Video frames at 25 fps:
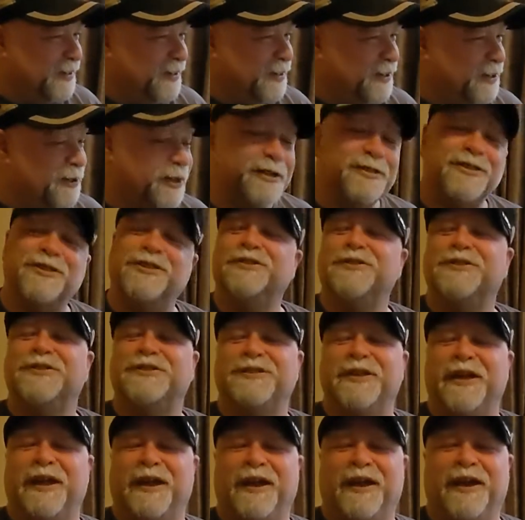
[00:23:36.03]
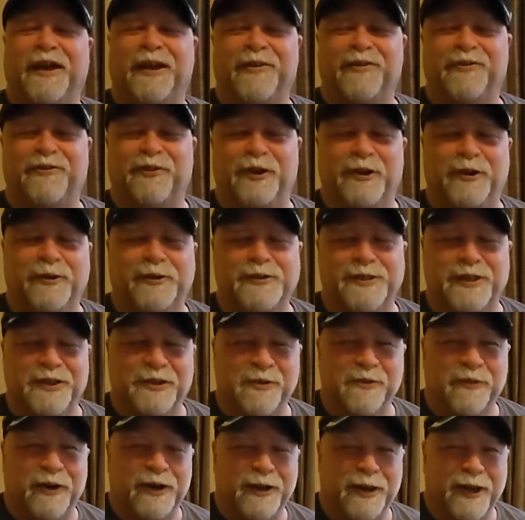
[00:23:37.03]
legends, and fears that you
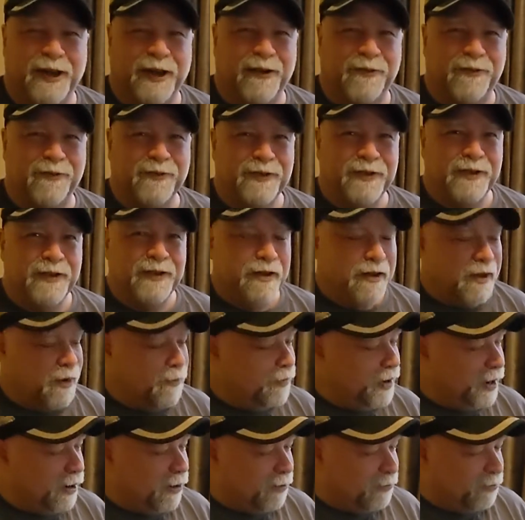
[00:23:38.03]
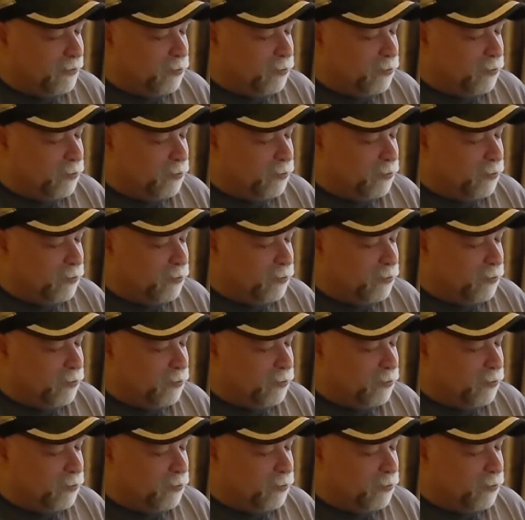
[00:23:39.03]
might have about